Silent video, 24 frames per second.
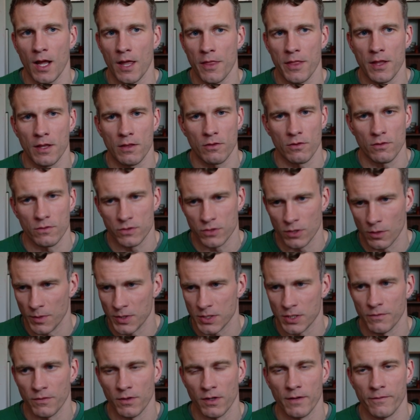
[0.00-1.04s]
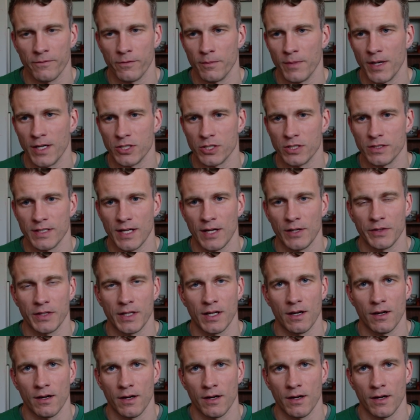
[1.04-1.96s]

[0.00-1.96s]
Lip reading: think there's so much of our information's out there.